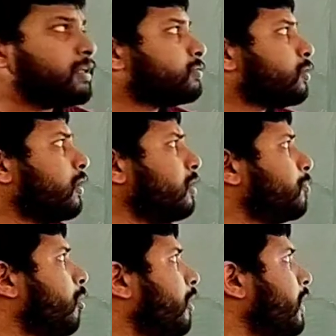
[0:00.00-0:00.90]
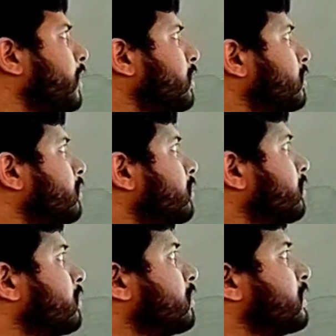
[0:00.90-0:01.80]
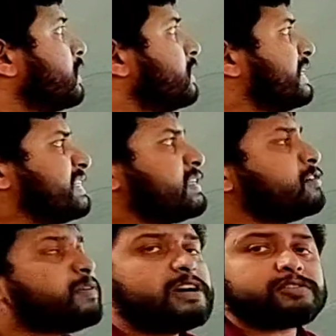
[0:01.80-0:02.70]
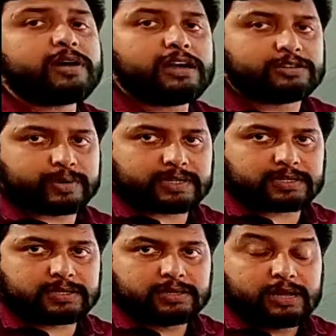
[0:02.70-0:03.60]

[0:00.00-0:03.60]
the third point, receiver's address.